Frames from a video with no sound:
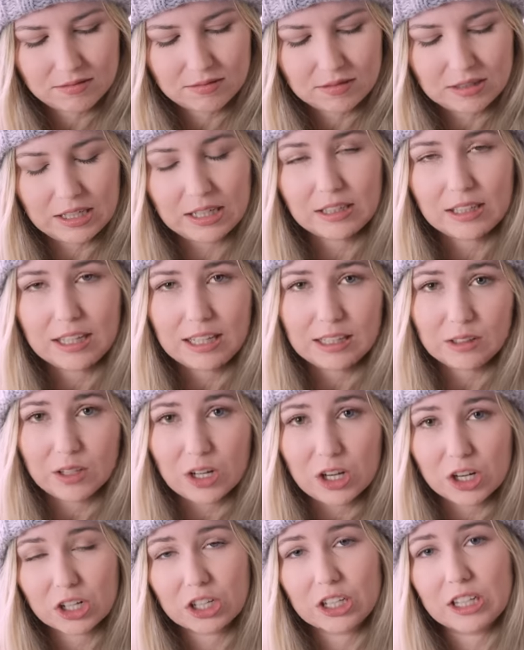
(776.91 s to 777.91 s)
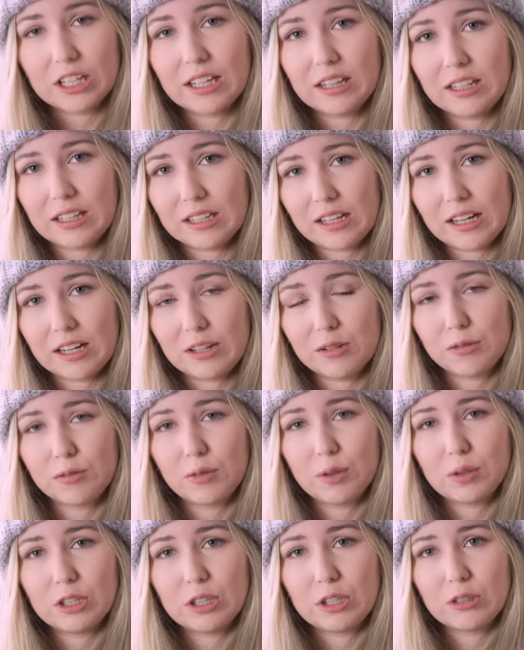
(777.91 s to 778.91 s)
knit it longer and then kind of
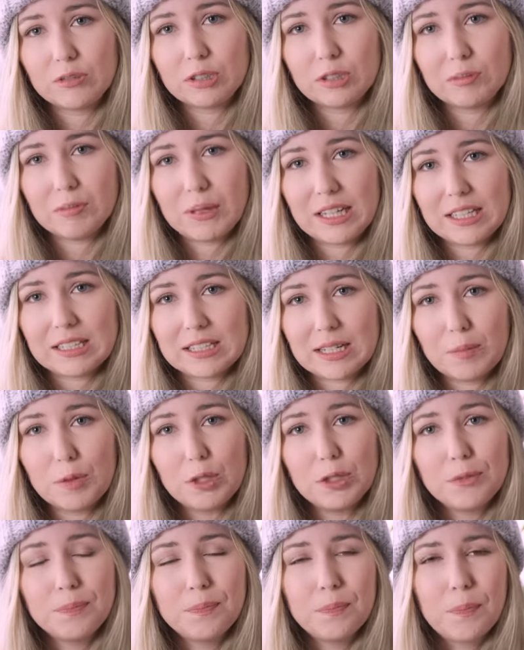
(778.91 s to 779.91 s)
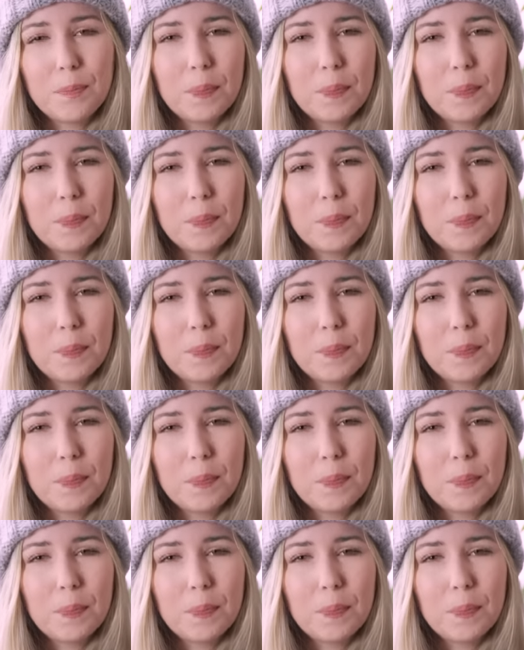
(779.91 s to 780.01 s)
fold it over and make it double.